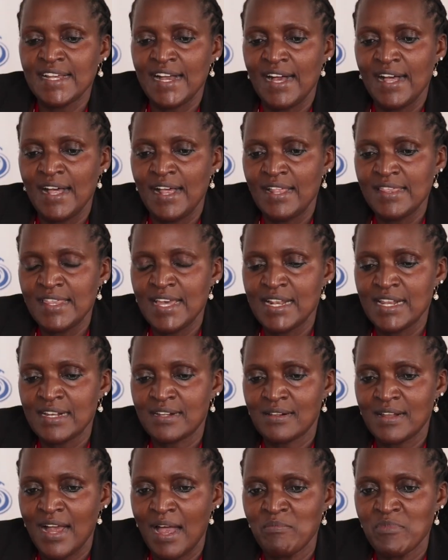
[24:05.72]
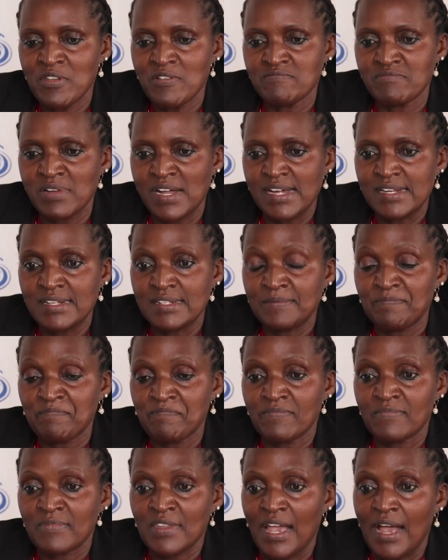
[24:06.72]
the little hummingbird,
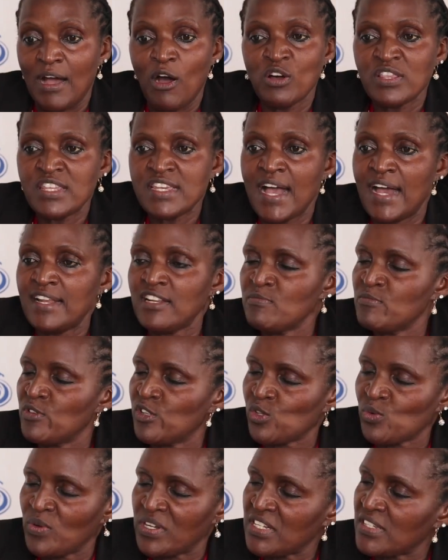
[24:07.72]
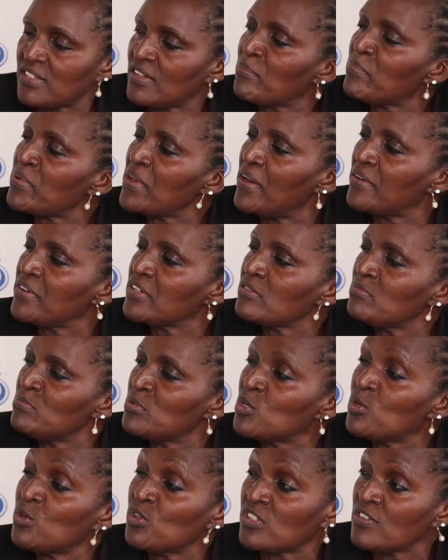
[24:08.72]
all the animals were
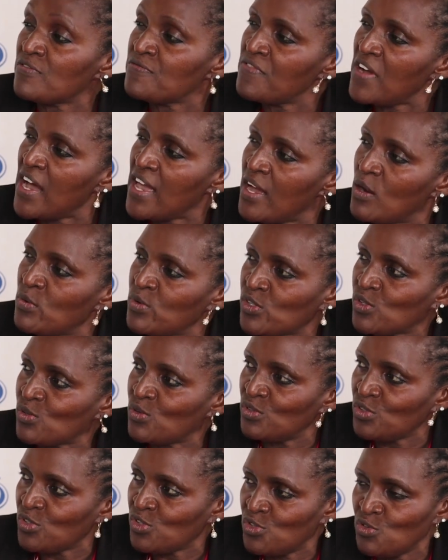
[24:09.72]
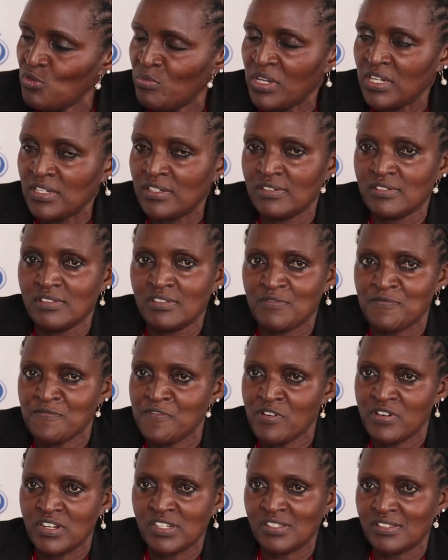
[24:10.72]
disappearing because the fire was consuming the
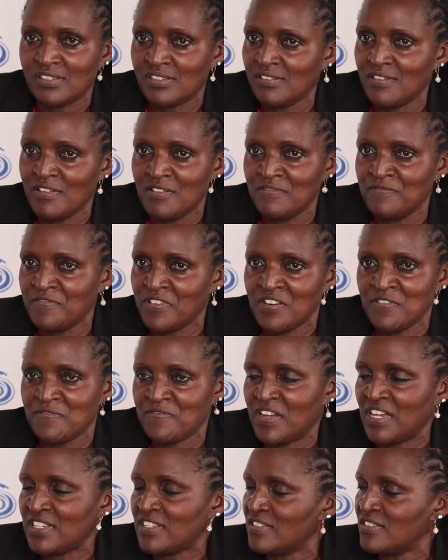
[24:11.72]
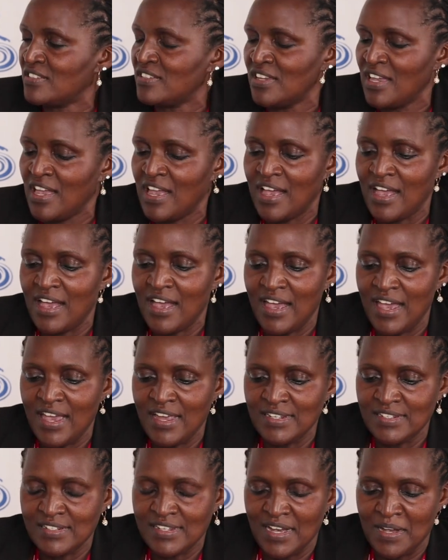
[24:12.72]
forests very fast.
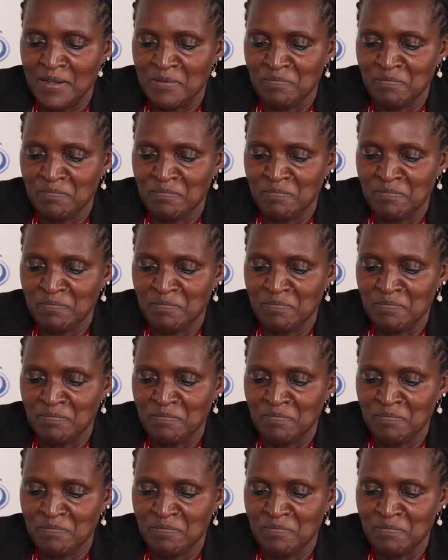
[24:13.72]
And